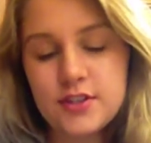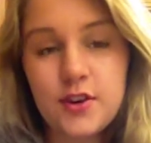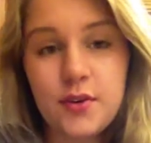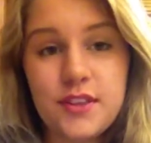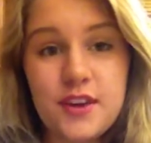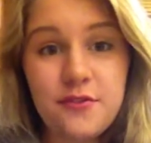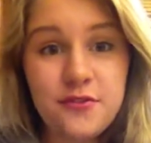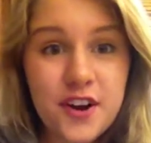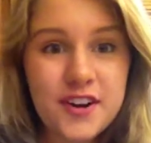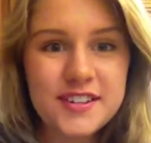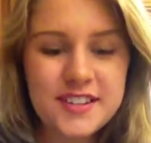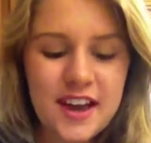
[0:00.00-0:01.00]
So the
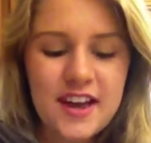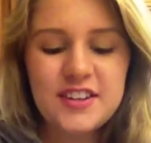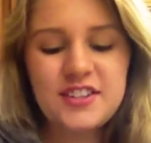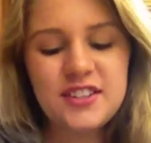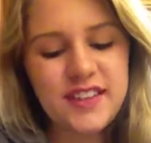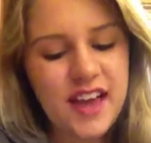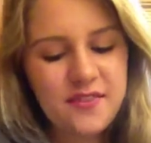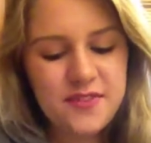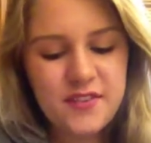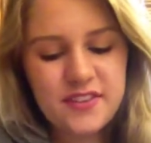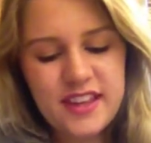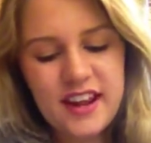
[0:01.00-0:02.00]
first July
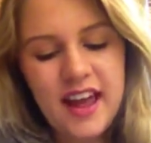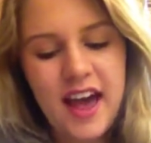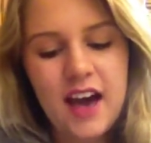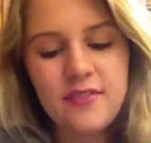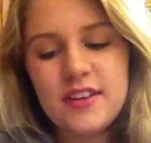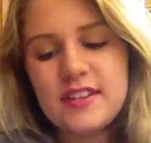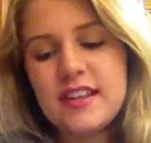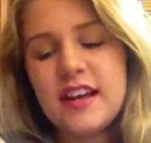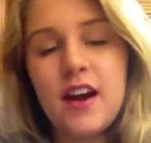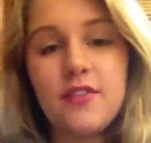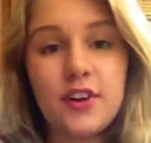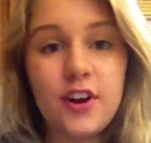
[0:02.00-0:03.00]
favorite that I have is the
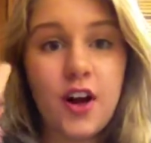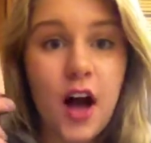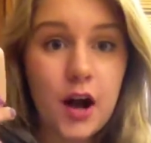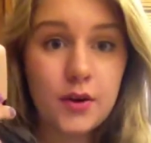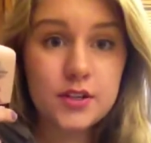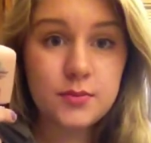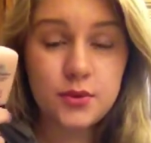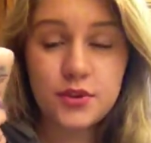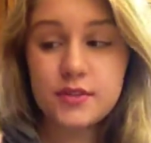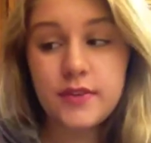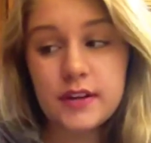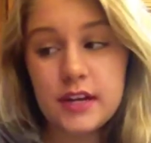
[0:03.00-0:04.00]
CoverGirl Aqua
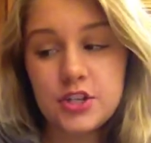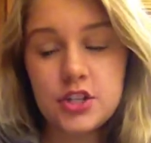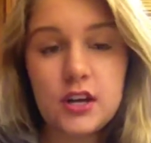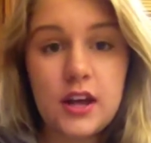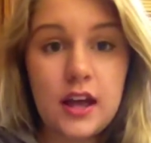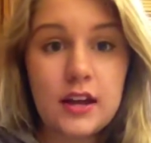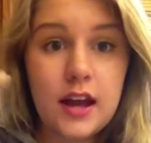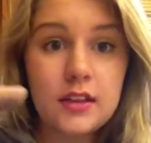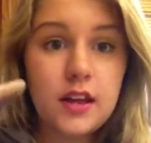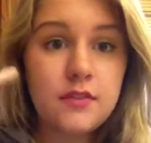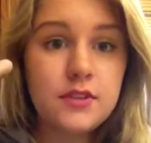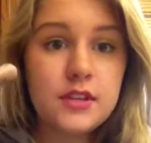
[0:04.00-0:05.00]
Smoothers Foundation. And I
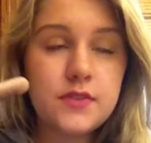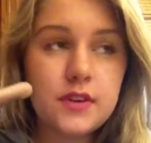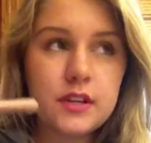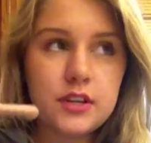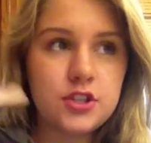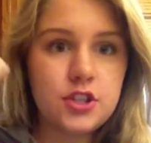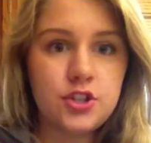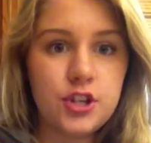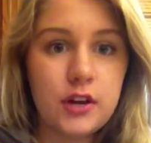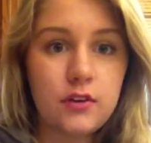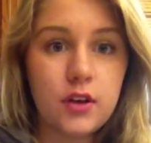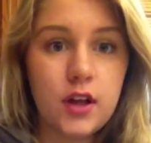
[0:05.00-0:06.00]
love this foundation in
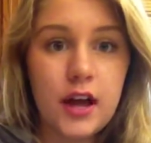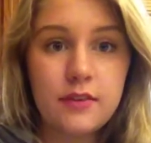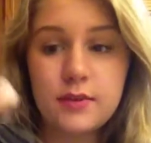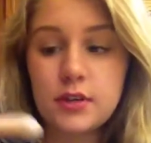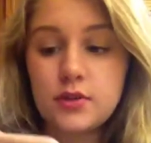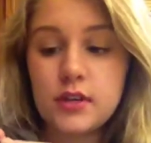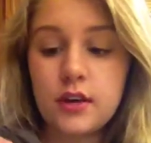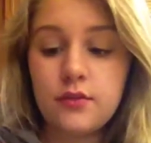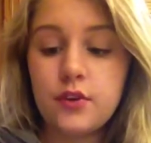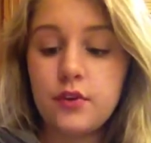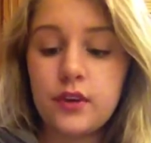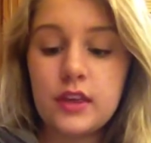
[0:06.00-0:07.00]
general. I've been using it
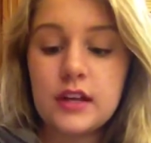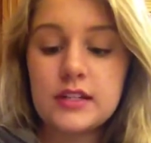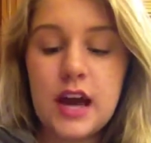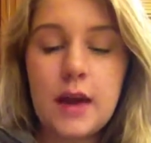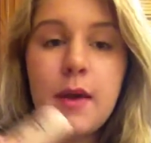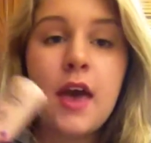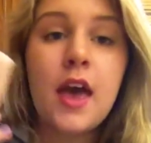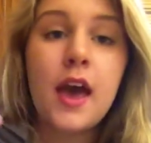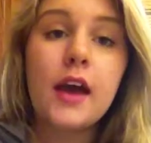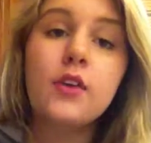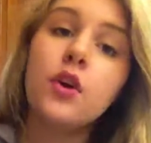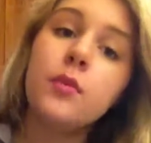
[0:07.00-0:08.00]
for a really long time.
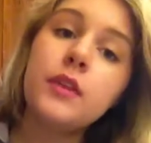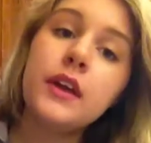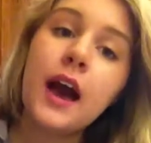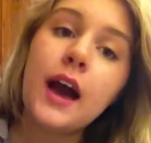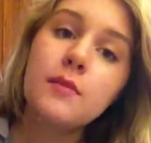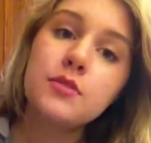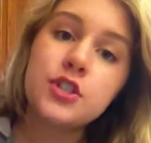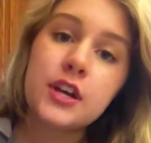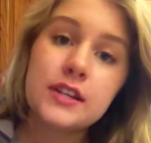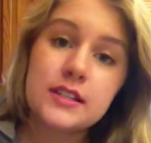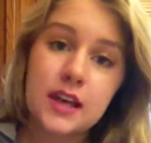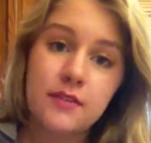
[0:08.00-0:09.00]
And normally I am
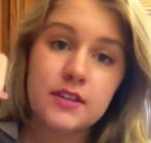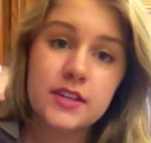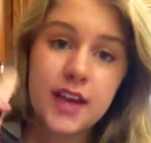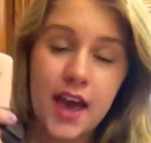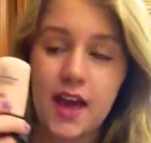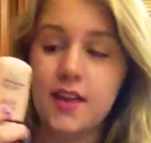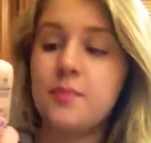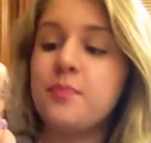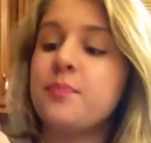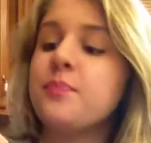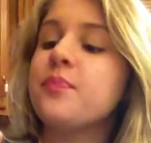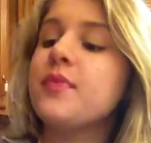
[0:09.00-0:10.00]
shade 710.
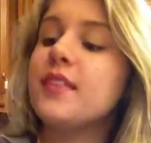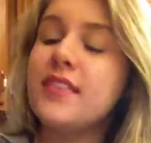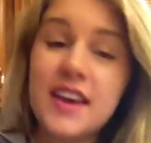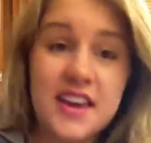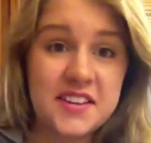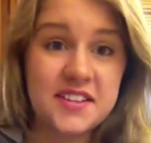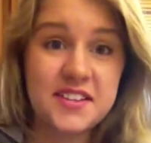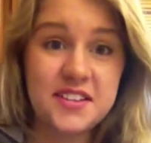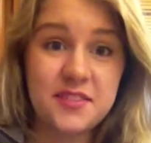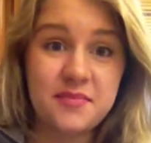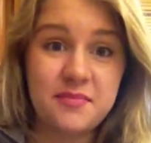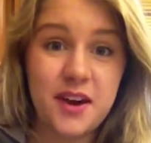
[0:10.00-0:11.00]

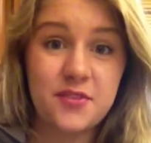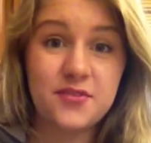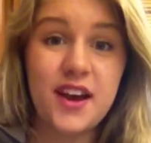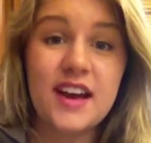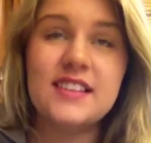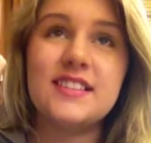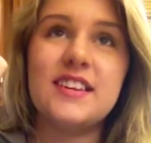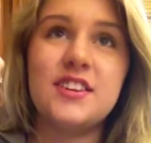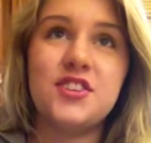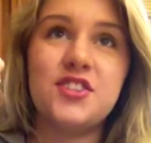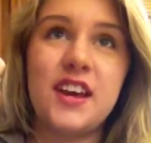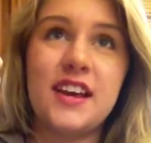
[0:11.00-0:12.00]
This, my friends,
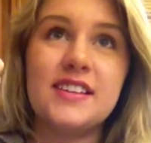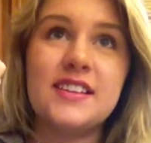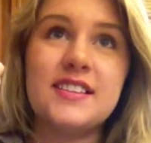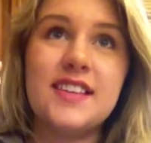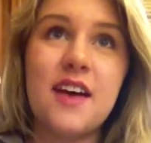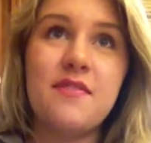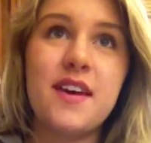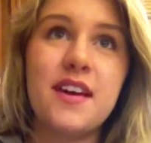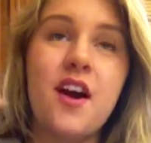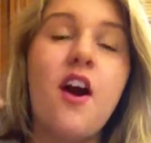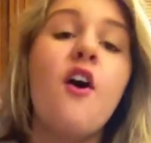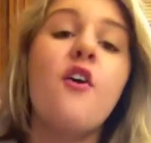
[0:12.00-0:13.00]
is shade 710.